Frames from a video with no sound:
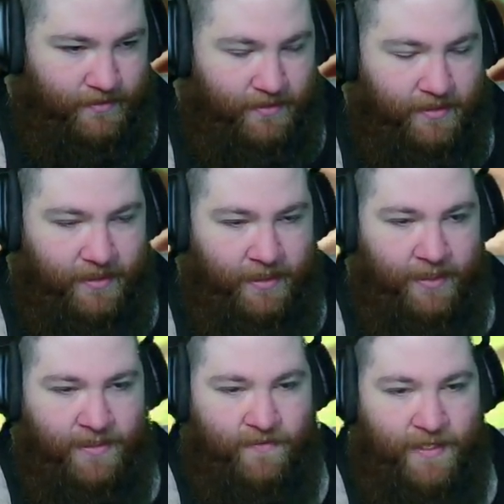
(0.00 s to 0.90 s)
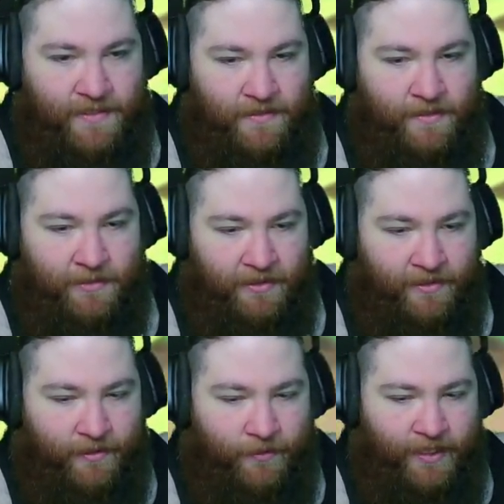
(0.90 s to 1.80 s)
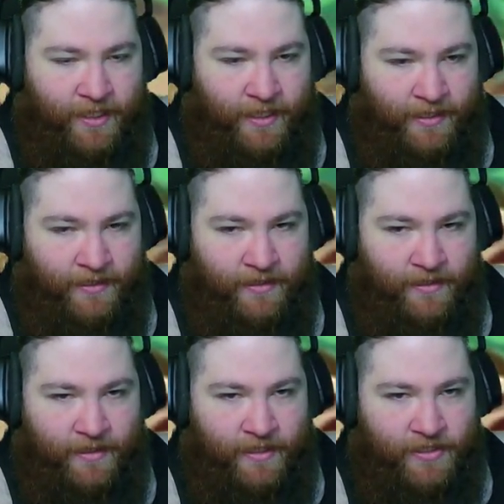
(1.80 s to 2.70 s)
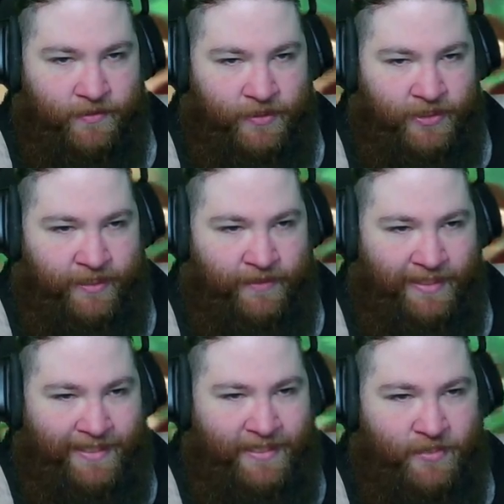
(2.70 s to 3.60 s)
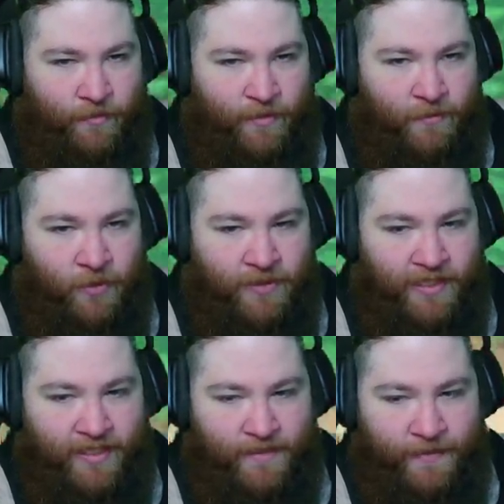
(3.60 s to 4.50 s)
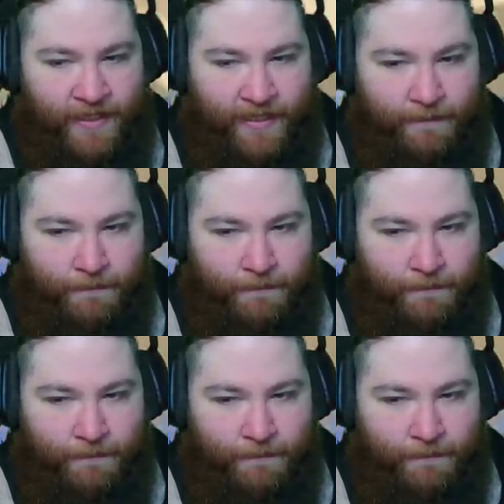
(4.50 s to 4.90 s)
Okay, that's fossil number 3. So we should have at least one more dig spot